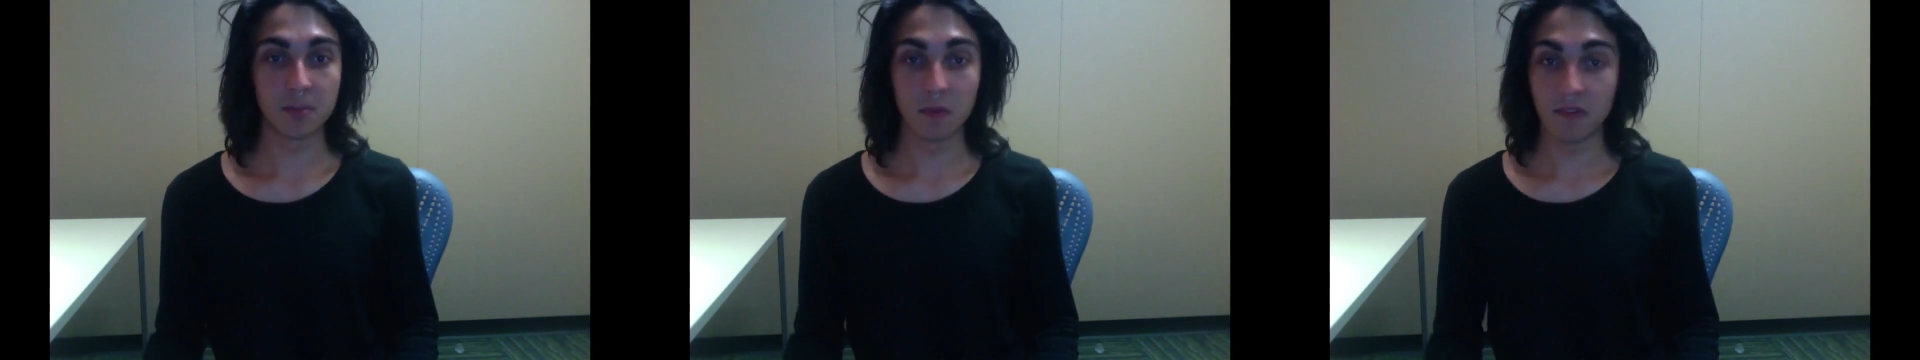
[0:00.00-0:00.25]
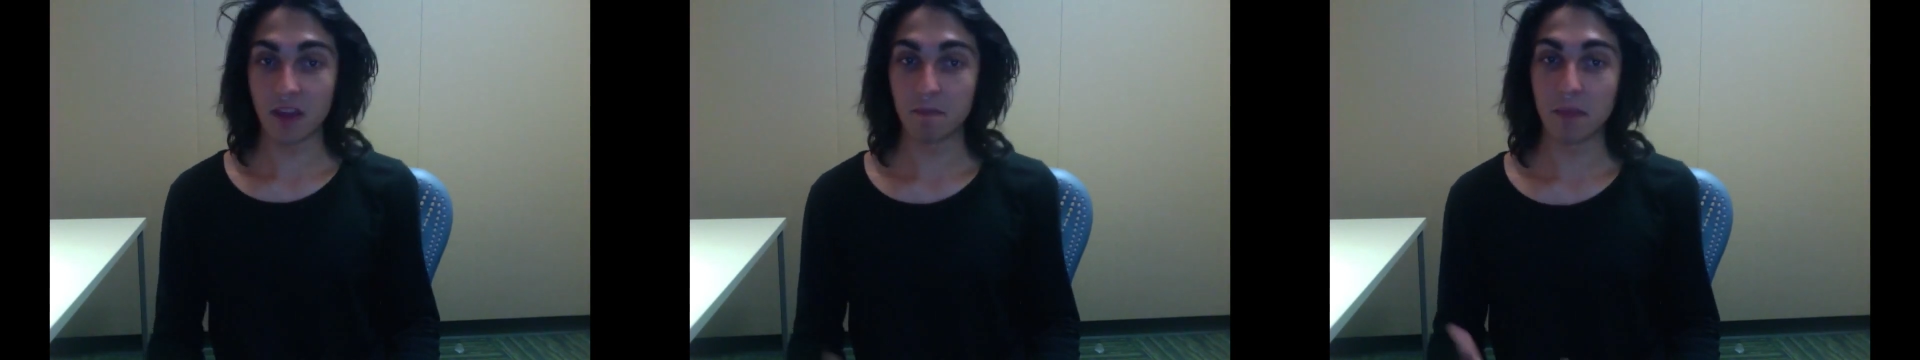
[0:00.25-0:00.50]

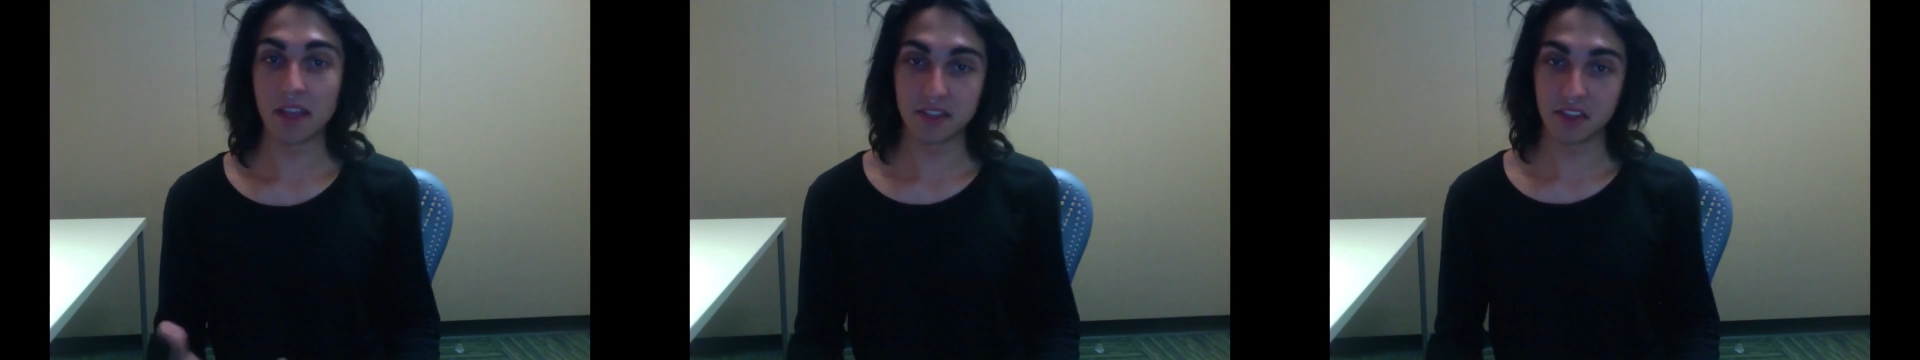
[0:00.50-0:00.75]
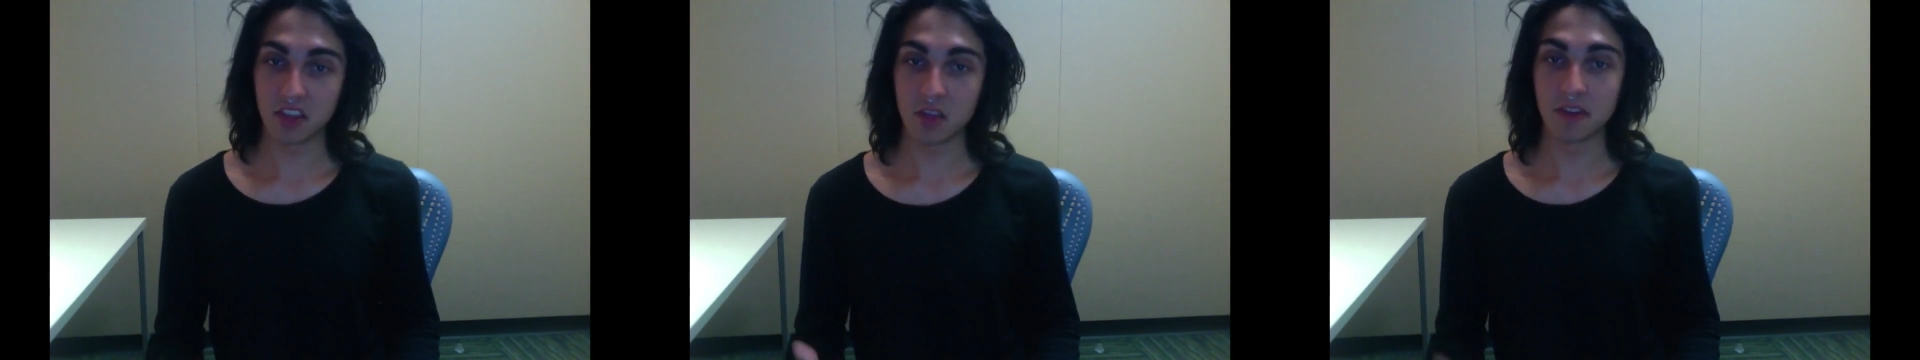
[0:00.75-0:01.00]
provide
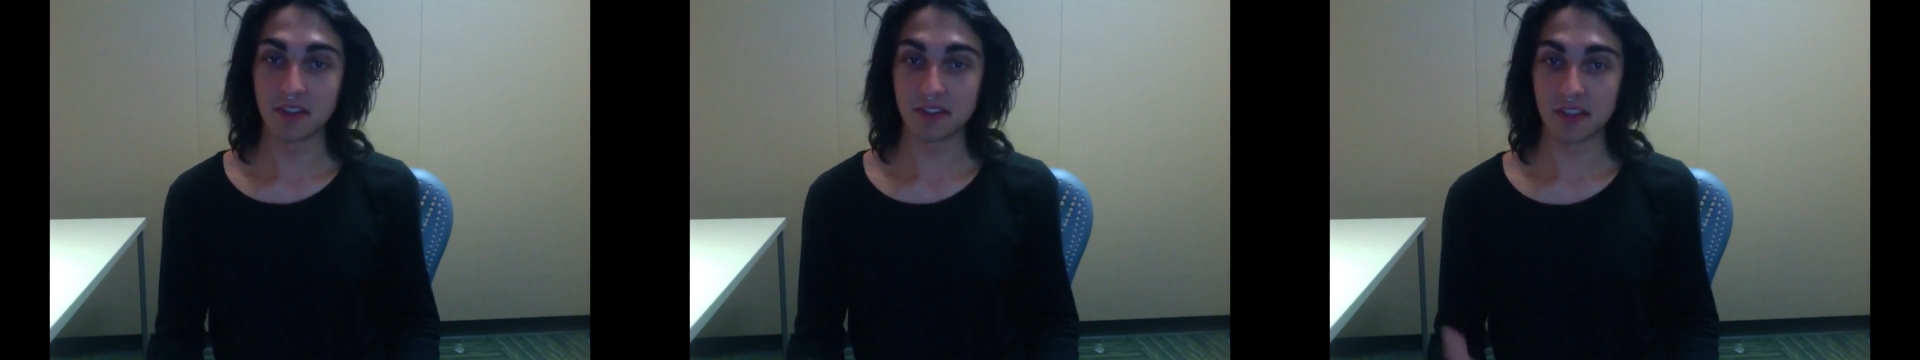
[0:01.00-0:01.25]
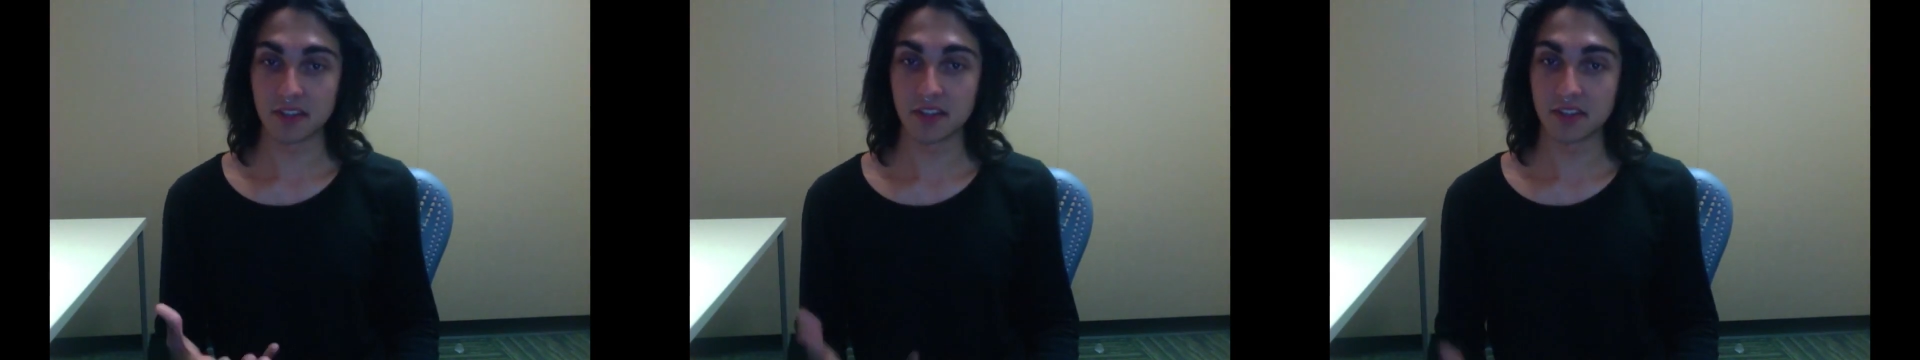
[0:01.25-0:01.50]
basic human
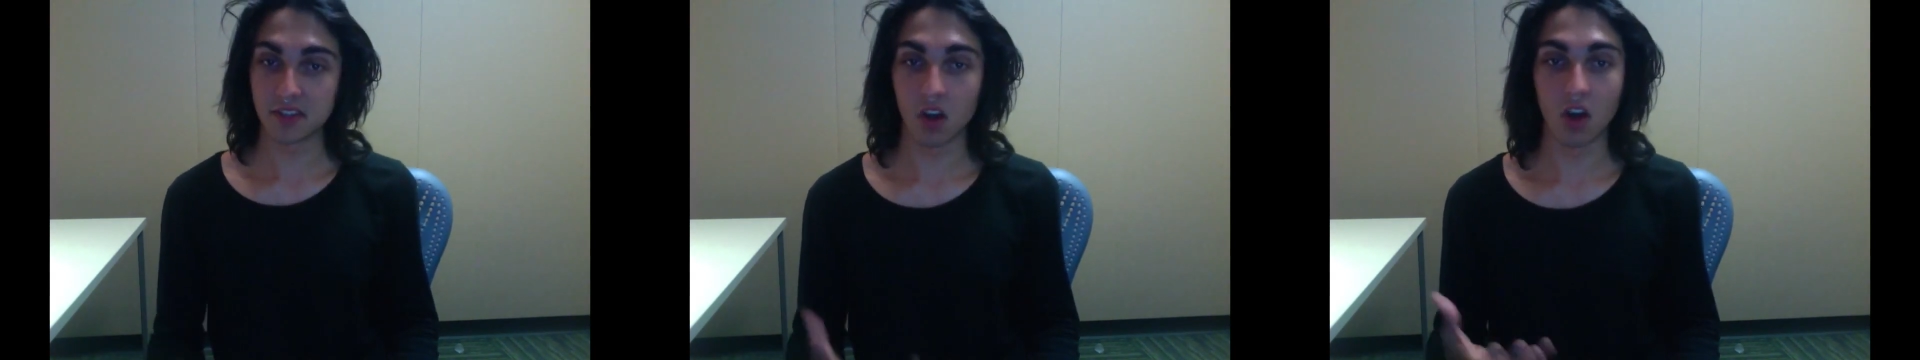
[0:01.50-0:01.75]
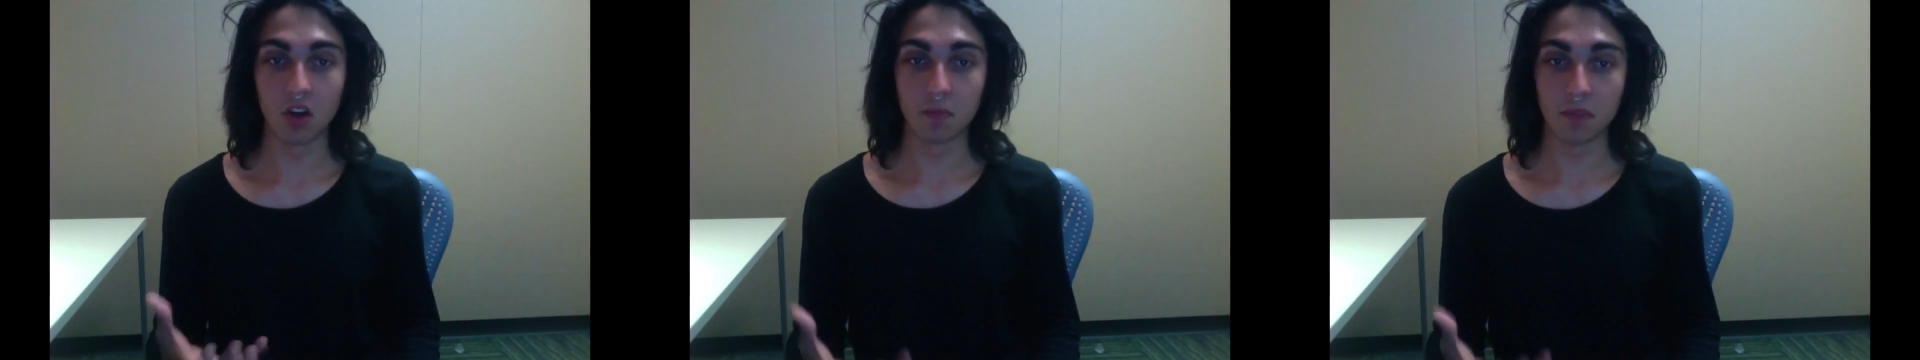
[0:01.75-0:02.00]
necessities to
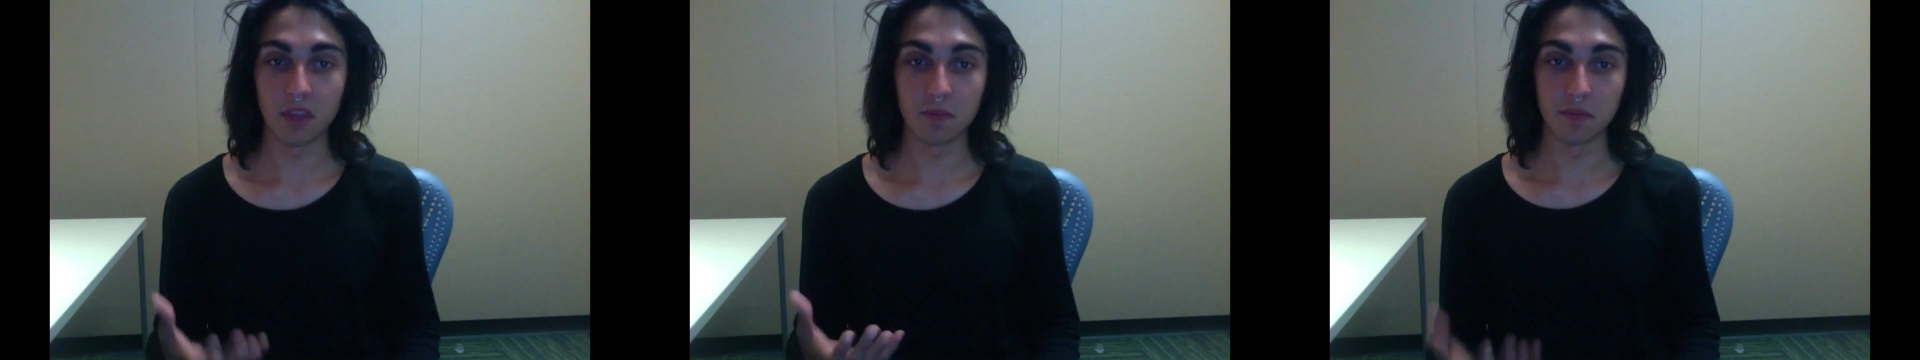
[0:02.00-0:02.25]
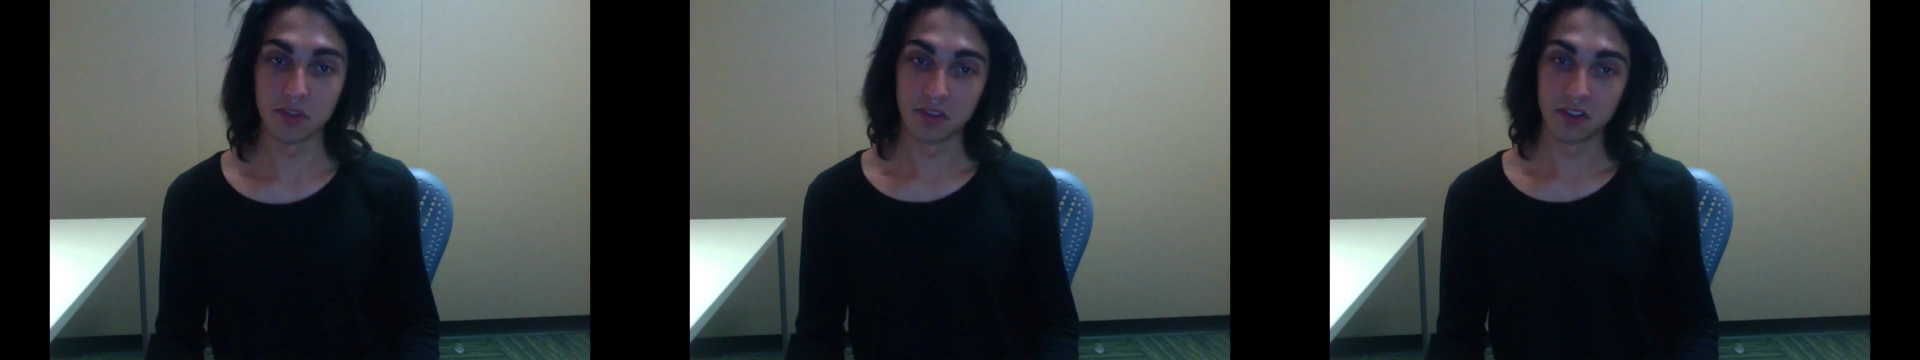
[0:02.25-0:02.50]
all people.